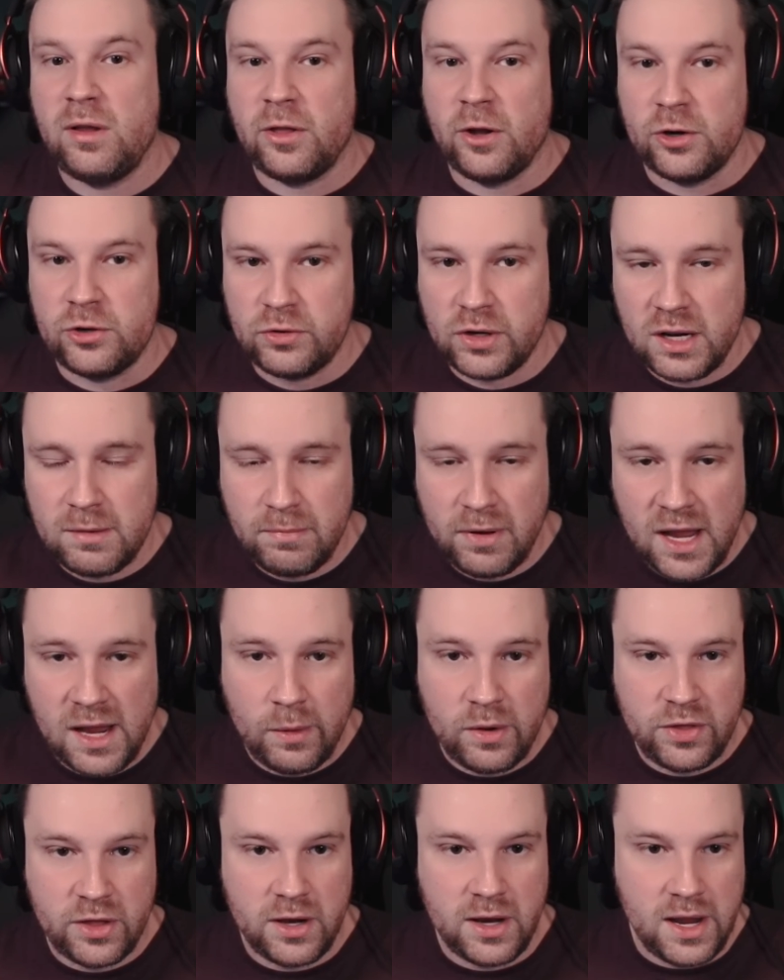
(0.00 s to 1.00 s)
their Dread Bite
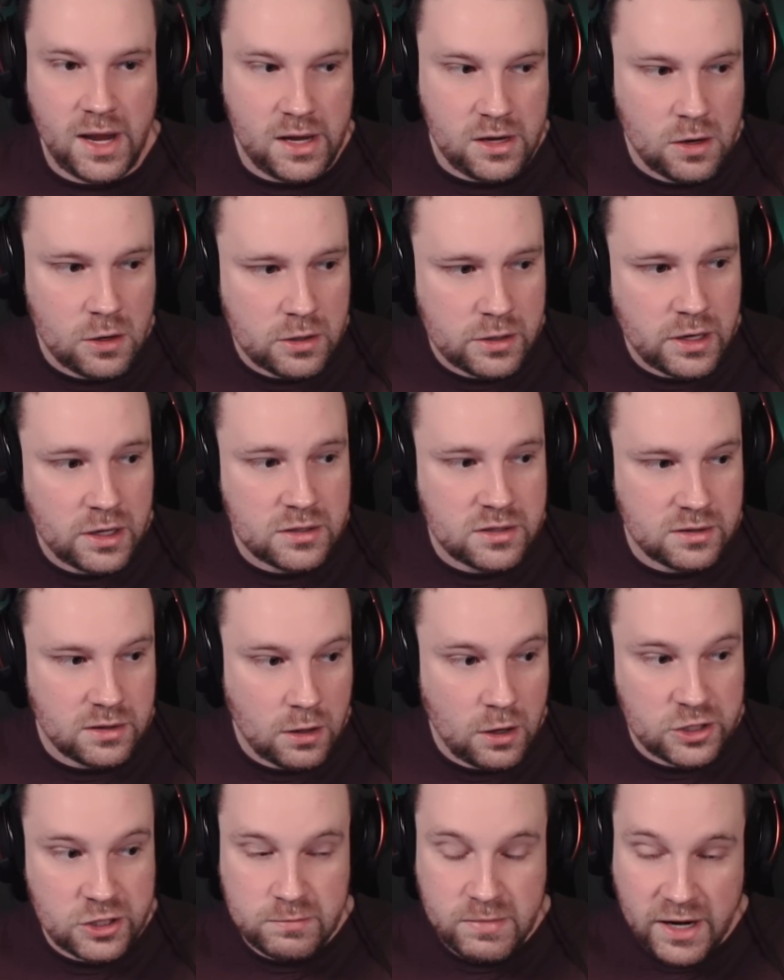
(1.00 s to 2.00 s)
within 8 yards, and
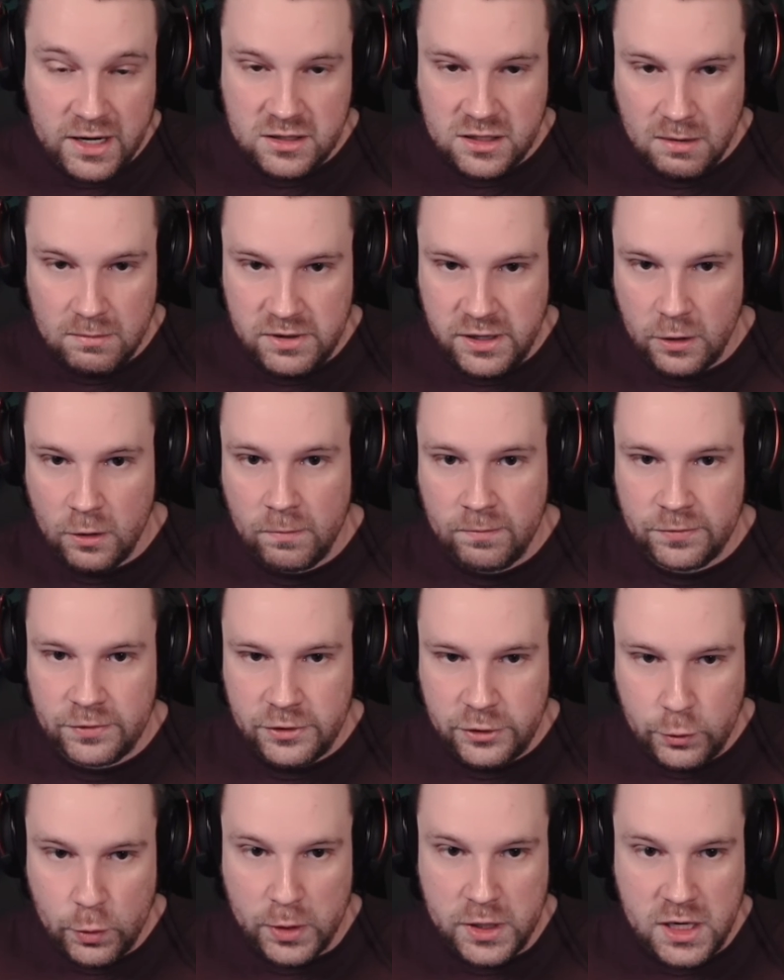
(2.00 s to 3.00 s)
also makes them deal
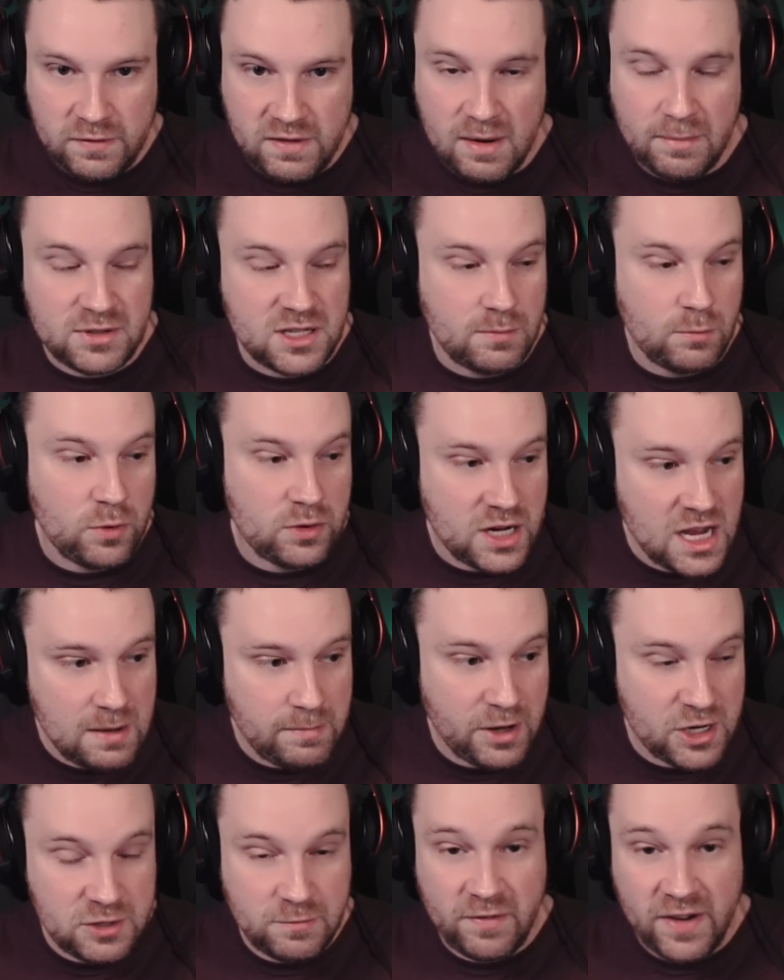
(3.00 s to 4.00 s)
25% more
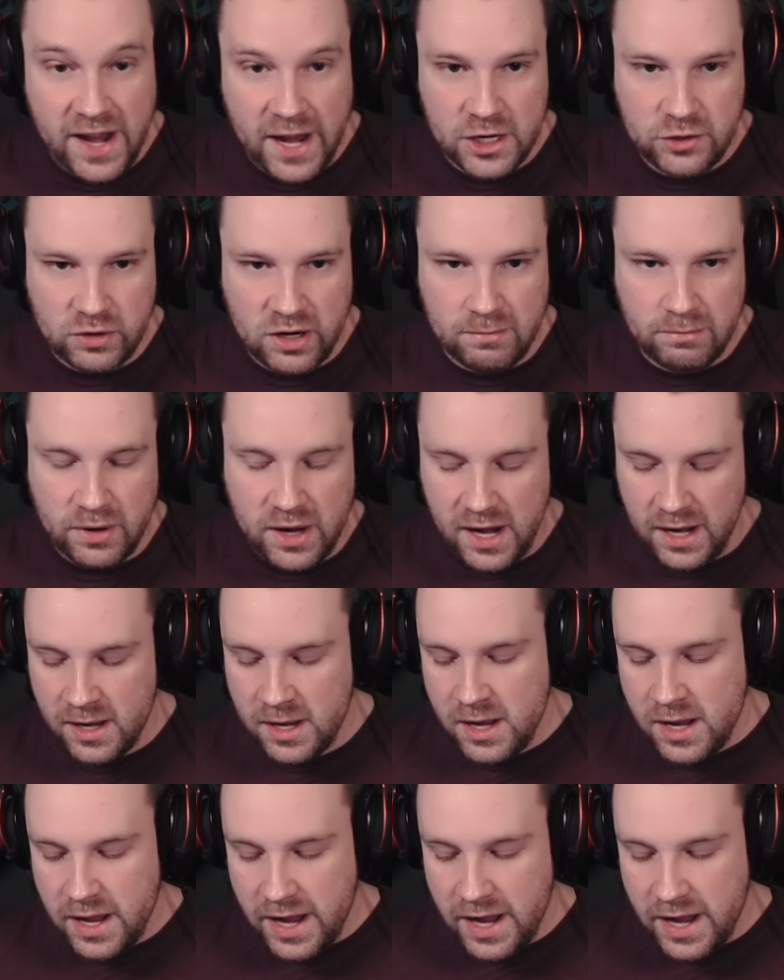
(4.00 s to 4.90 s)
damage via Dread Bite.